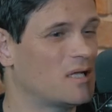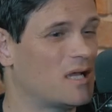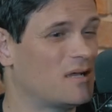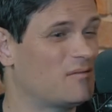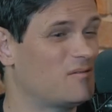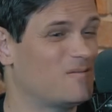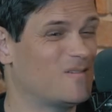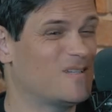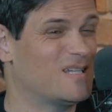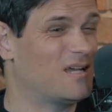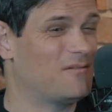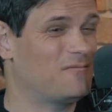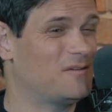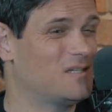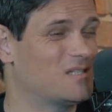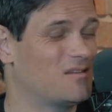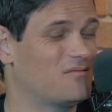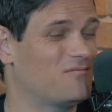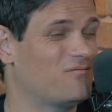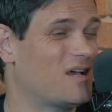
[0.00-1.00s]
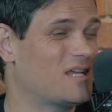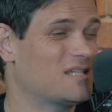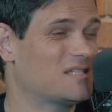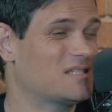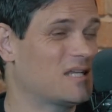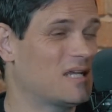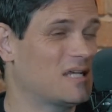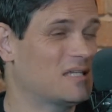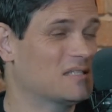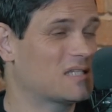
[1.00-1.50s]
I think it's a
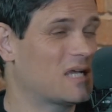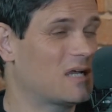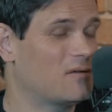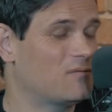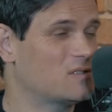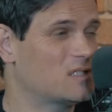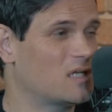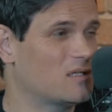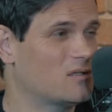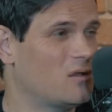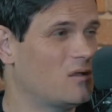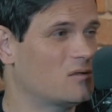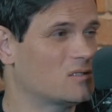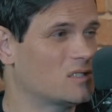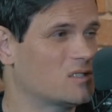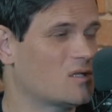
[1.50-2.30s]
fascinating time for technology.